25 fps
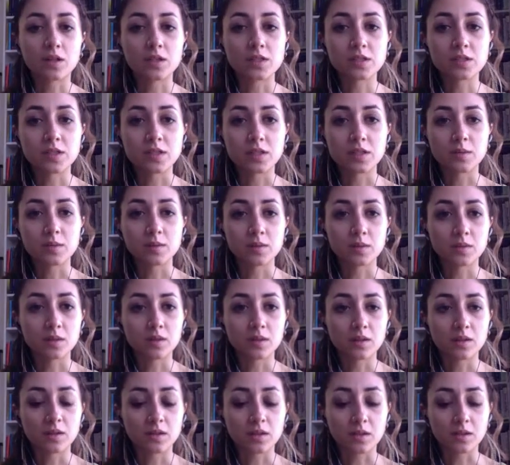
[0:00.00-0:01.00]
at a
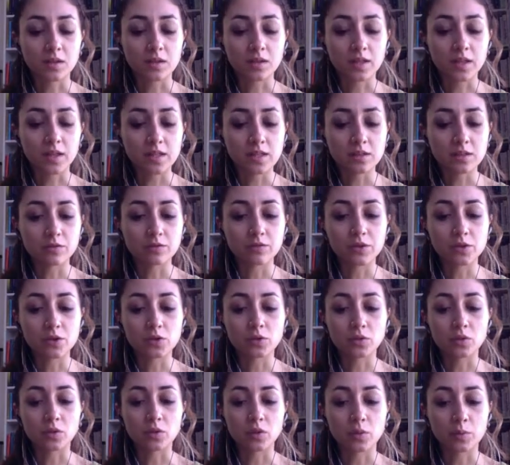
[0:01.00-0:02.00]

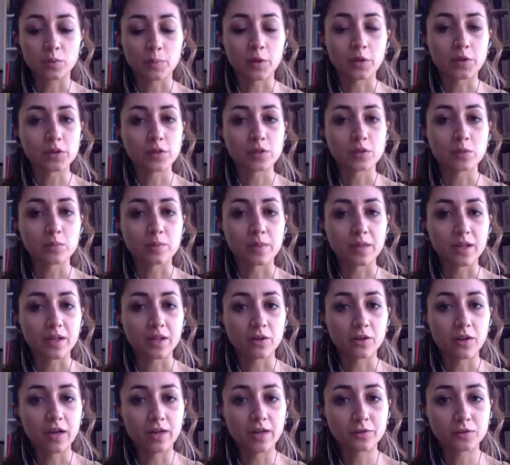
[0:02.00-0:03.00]
individual or personal
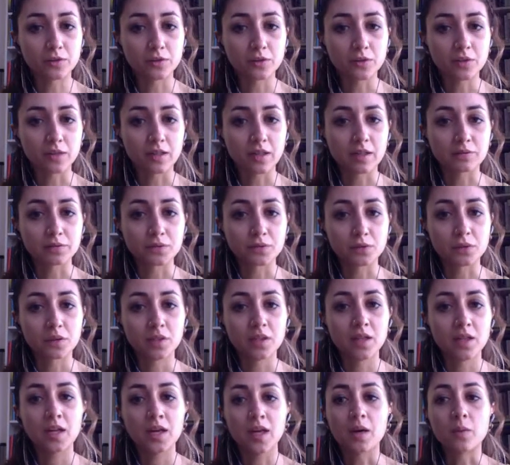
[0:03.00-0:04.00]
biographical level,
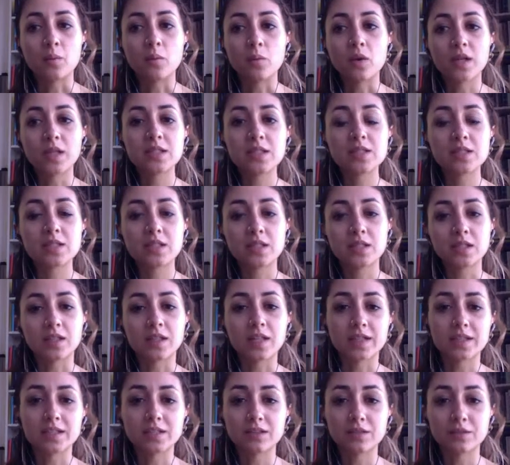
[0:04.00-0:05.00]
and what is
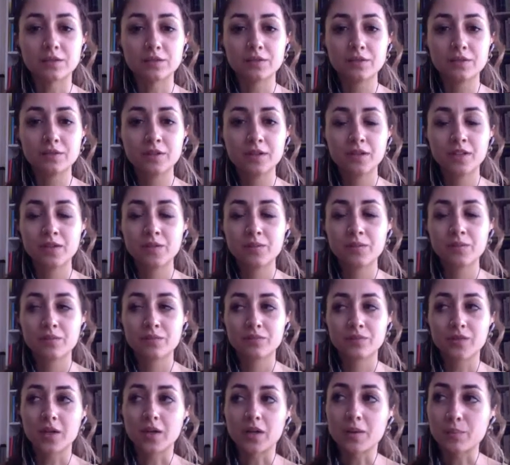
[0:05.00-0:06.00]
collective.
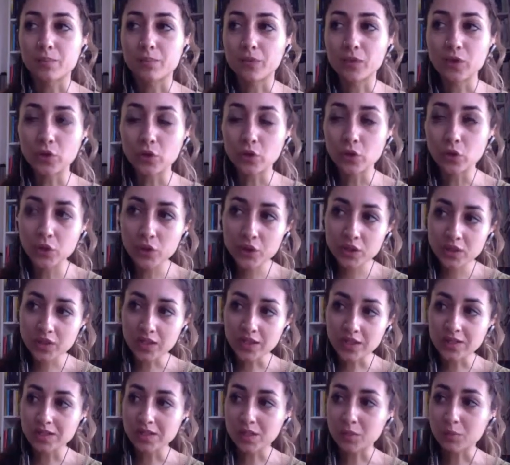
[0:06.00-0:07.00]
Jung
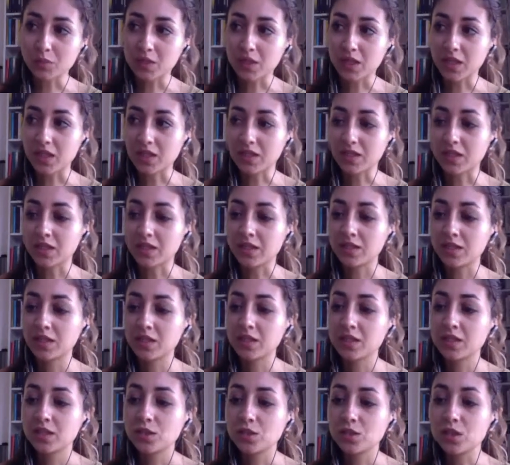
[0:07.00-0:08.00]
said something, that
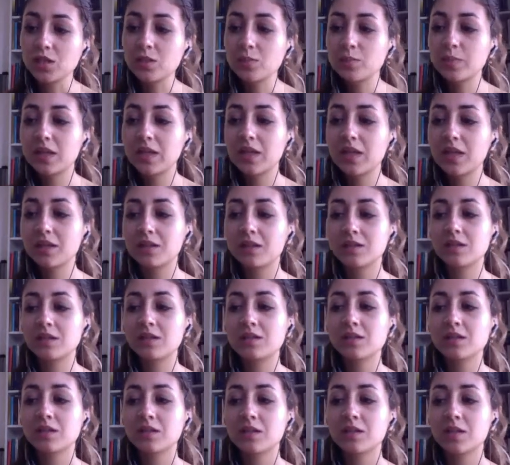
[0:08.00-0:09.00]
just
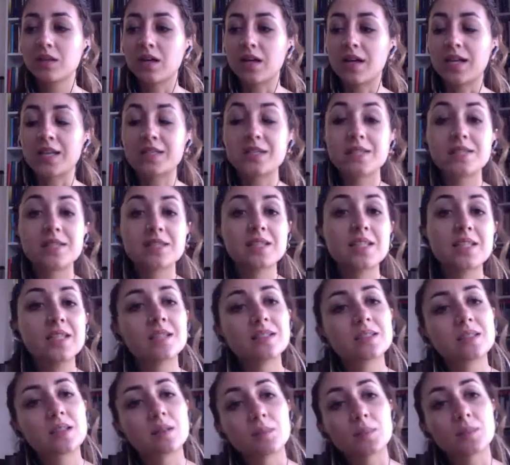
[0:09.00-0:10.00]
because I see
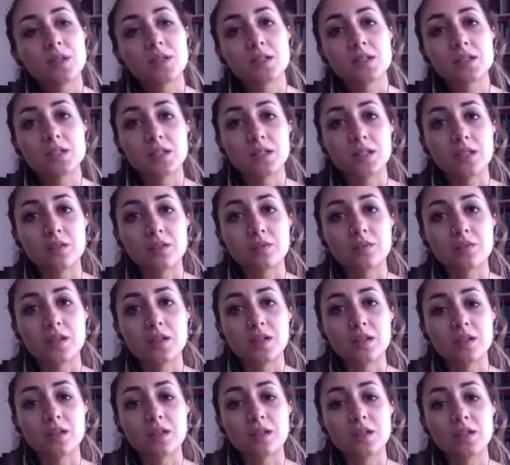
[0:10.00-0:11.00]
something
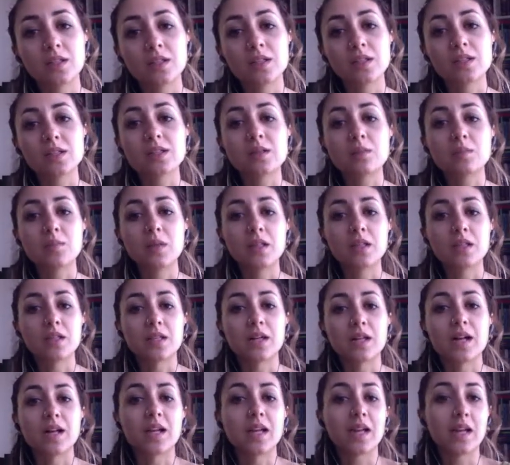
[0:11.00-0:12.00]
significant doesn't mean that
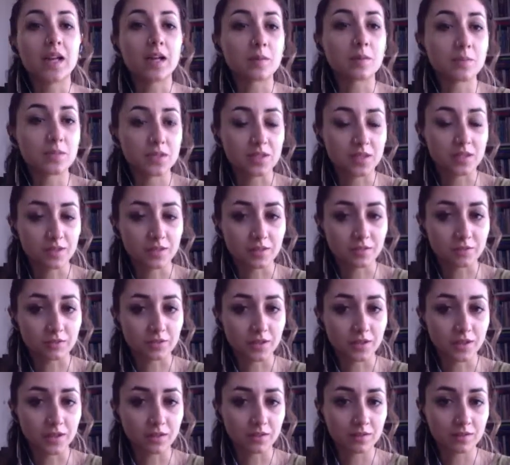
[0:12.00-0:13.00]
I am
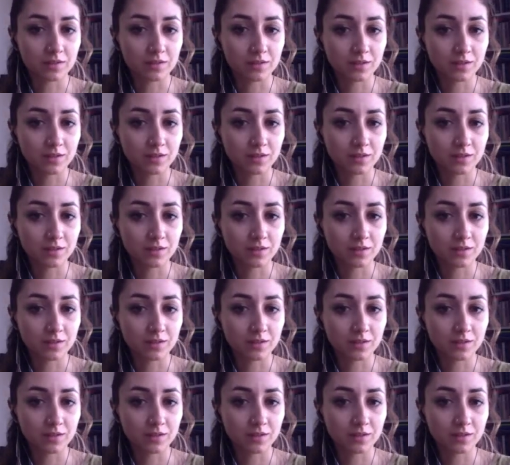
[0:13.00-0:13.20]
significant.